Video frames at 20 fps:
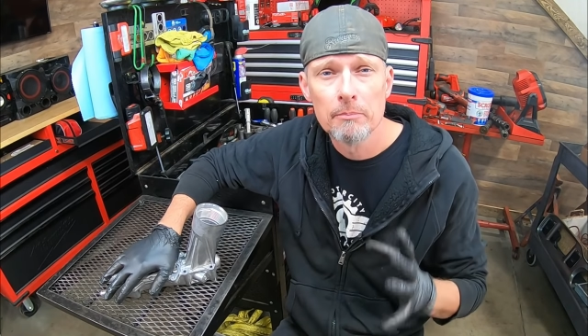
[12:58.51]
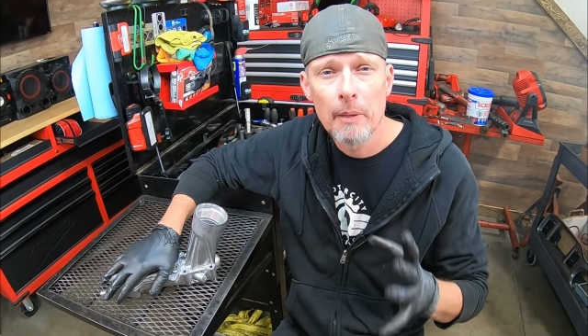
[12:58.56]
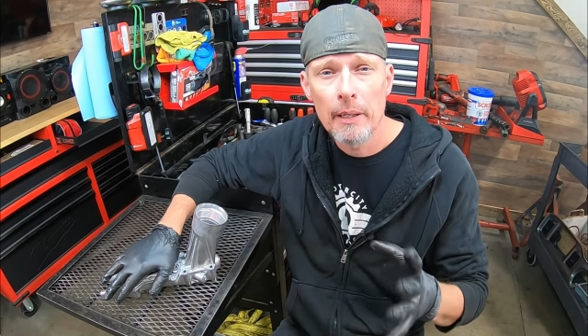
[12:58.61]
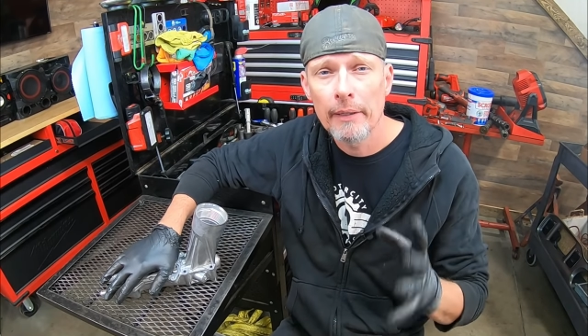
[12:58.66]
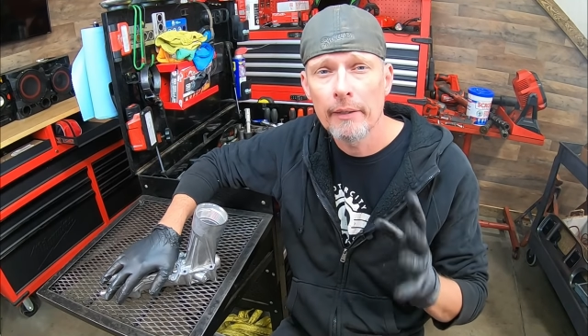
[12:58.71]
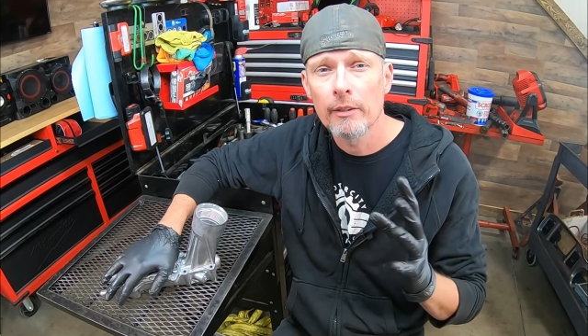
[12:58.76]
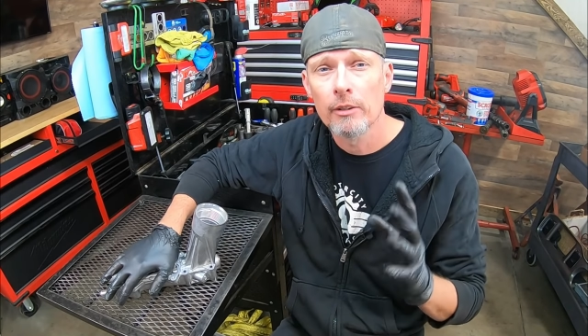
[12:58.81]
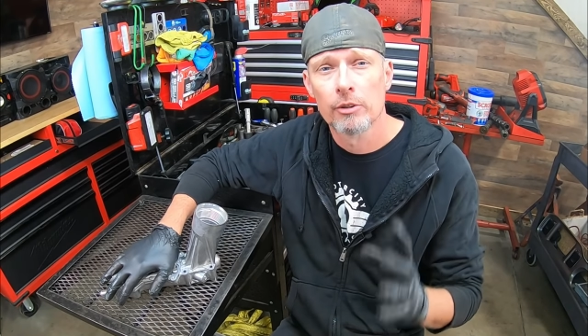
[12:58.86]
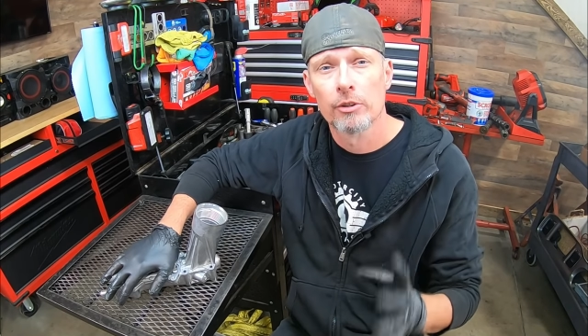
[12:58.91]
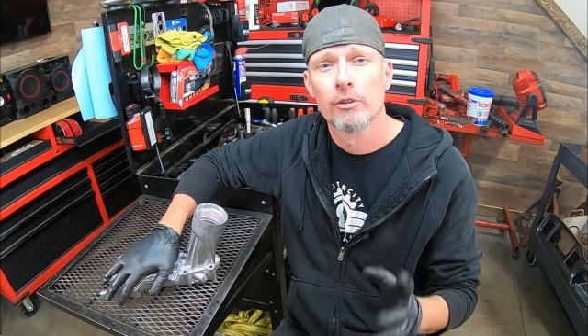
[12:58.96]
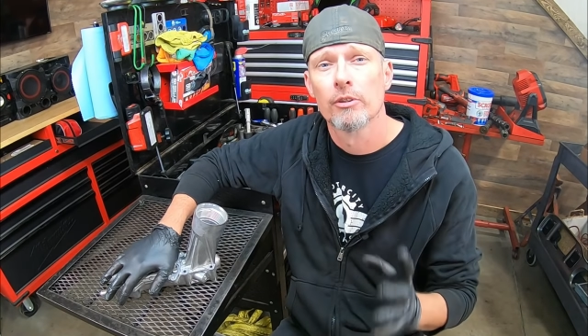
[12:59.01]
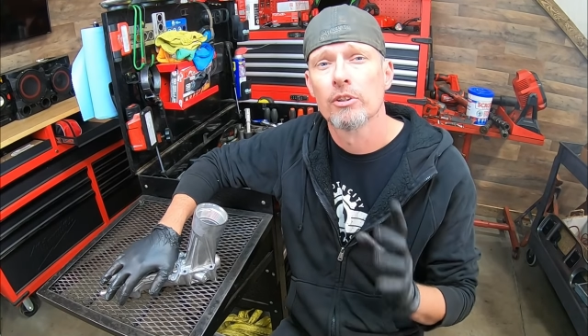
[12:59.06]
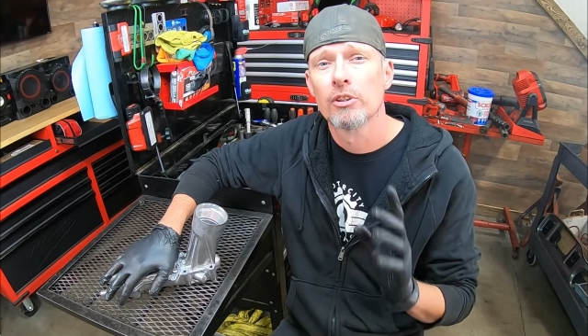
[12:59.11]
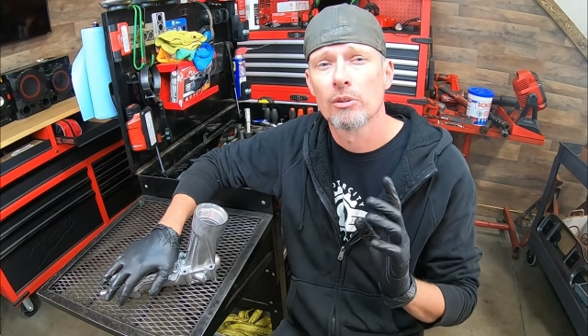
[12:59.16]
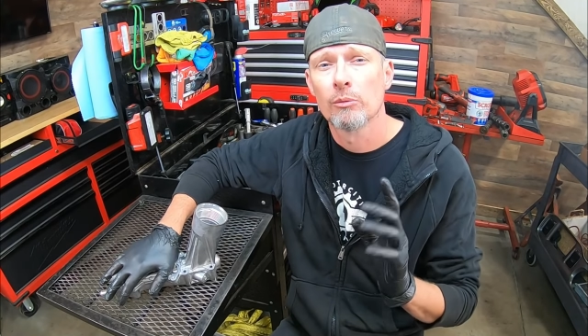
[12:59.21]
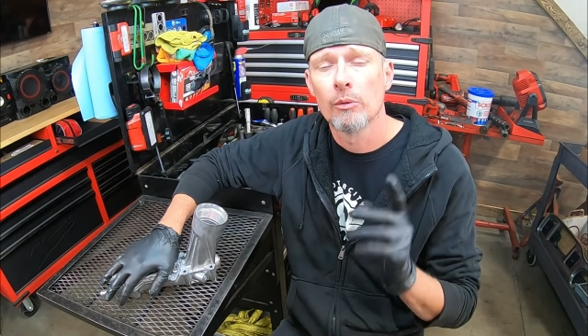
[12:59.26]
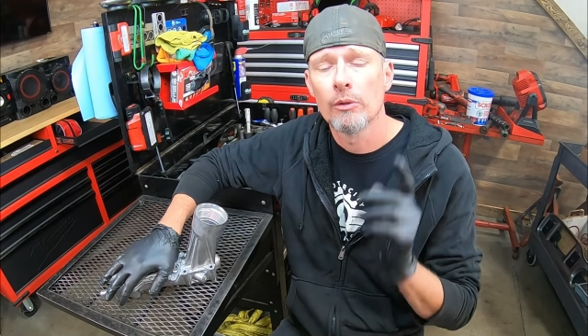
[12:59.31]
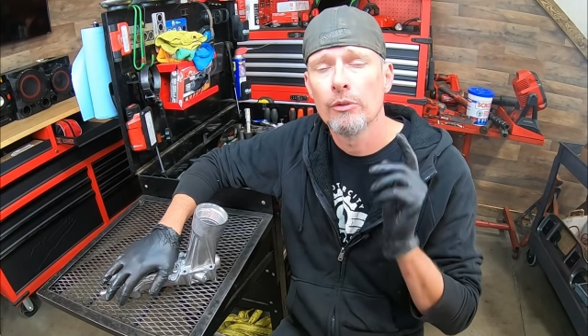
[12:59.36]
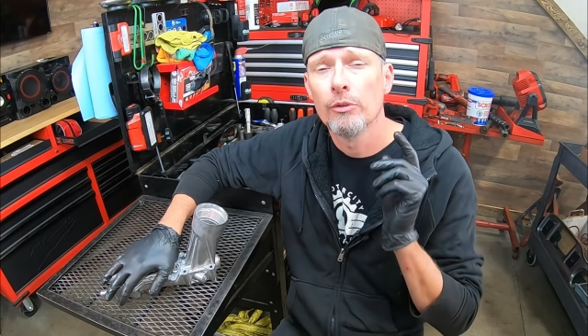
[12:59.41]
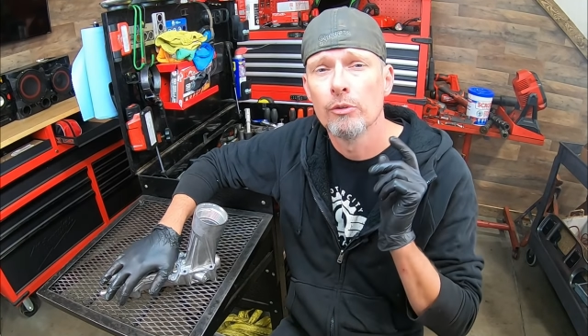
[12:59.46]
making sure
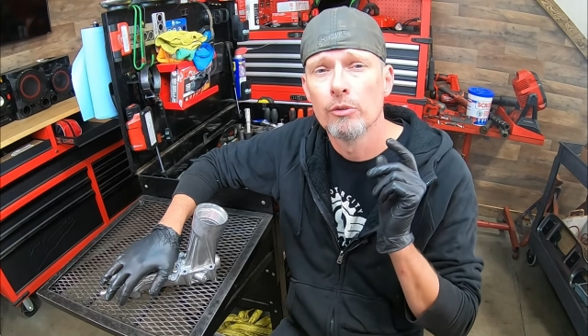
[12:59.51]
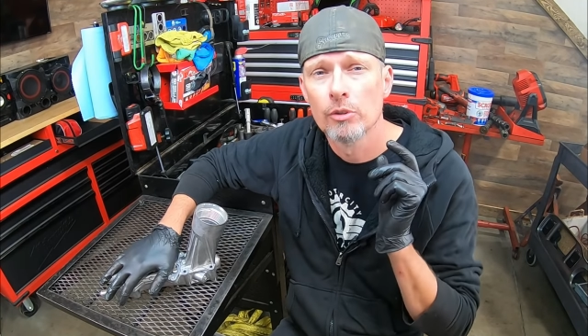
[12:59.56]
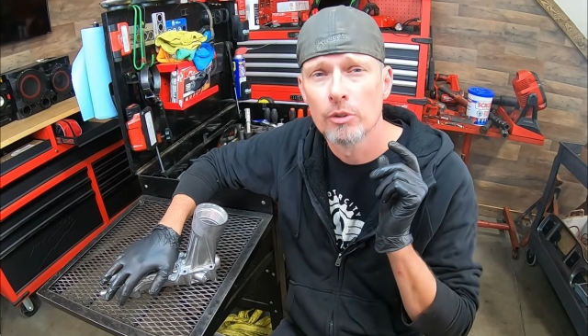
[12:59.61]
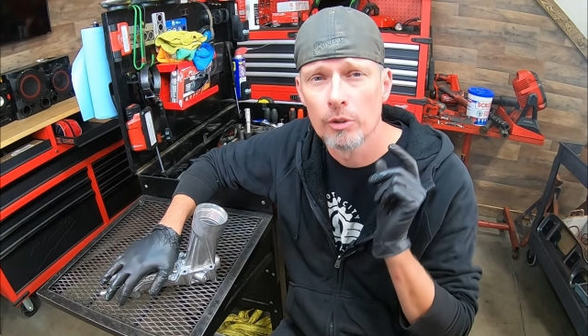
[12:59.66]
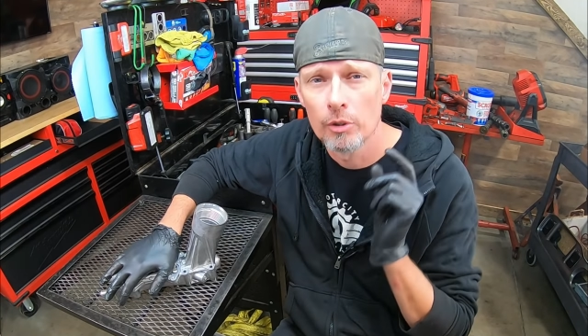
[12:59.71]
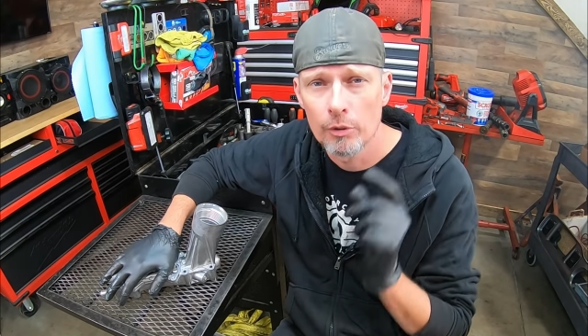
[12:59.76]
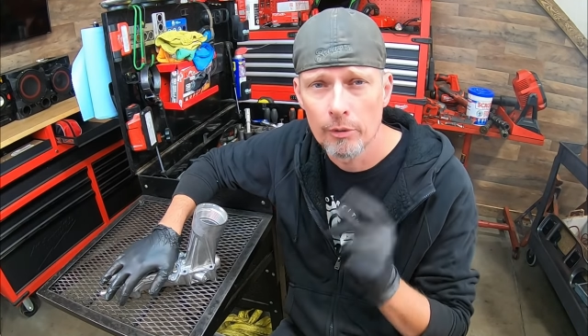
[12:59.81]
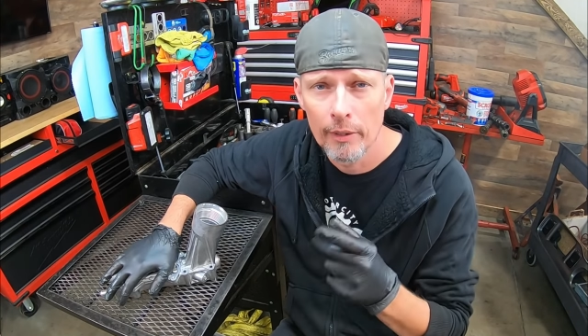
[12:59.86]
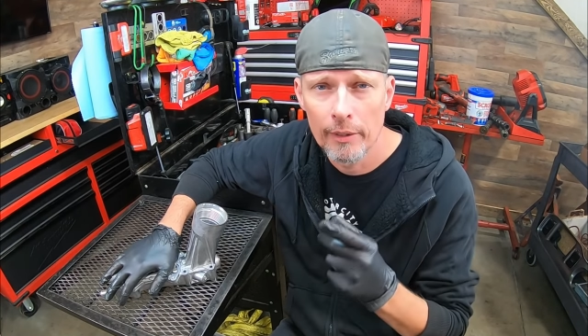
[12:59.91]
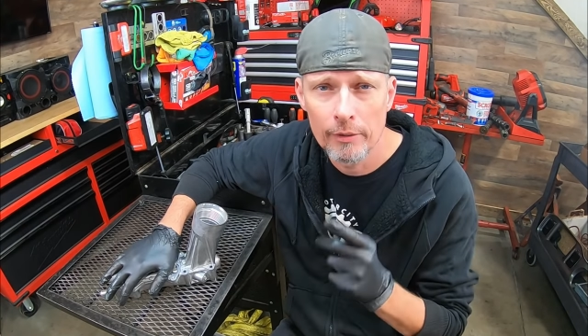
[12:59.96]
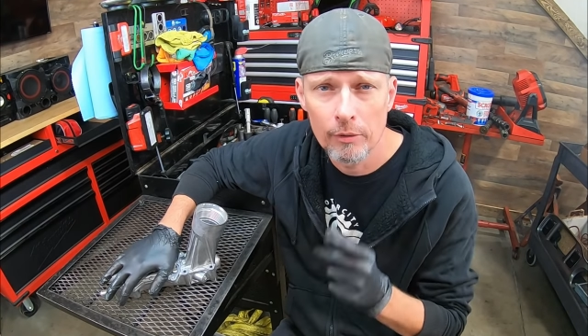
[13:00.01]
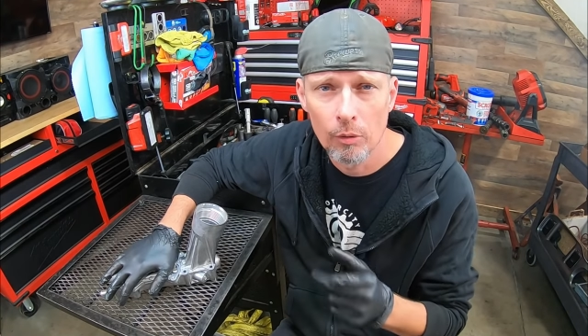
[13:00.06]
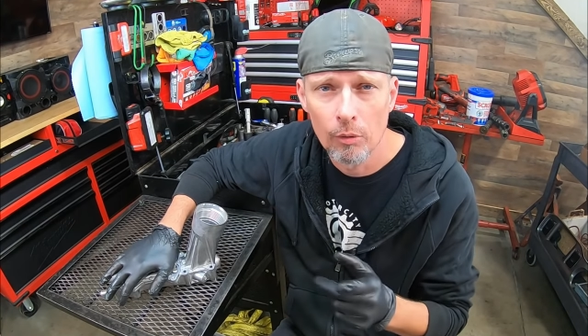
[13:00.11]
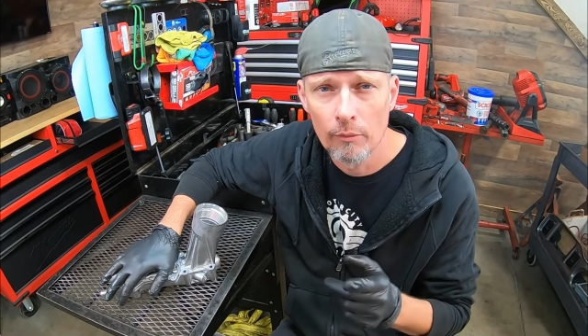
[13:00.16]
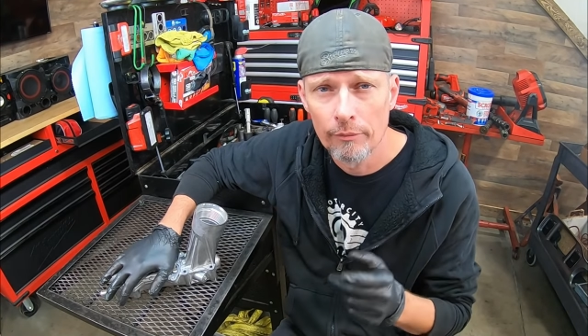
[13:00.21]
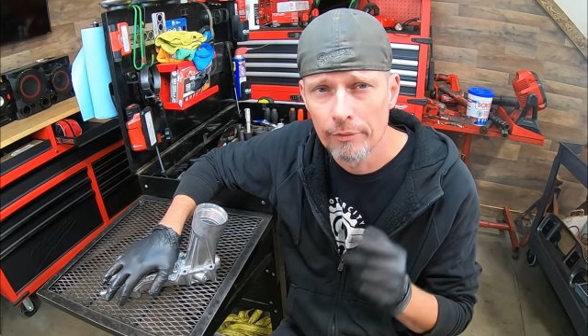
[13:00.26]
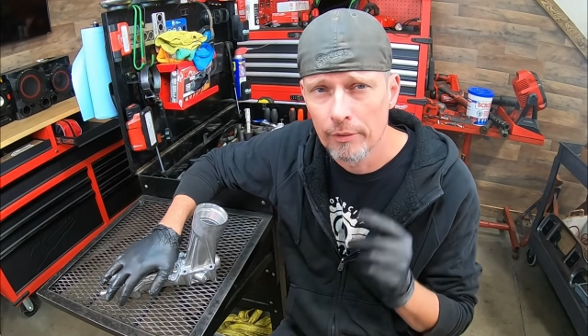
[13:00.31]
someone used the correct oil